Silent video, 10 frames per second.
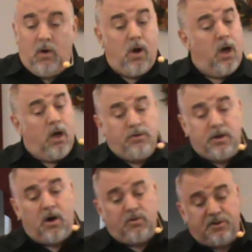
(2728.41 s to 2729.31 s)
Well, you
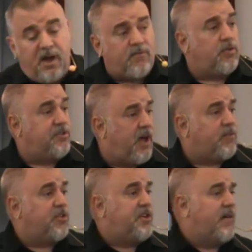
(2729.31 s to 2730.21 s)
know, the devil, the
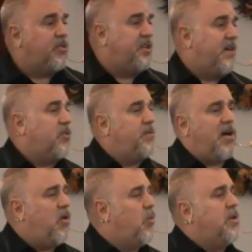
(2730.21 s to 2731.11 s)
devil, the devil, the devil.
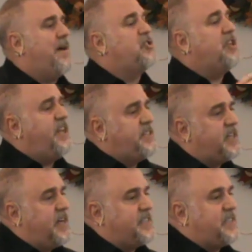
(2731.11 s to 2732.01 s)
No, what about
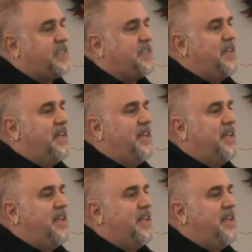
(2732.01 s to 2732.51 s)
Jesus?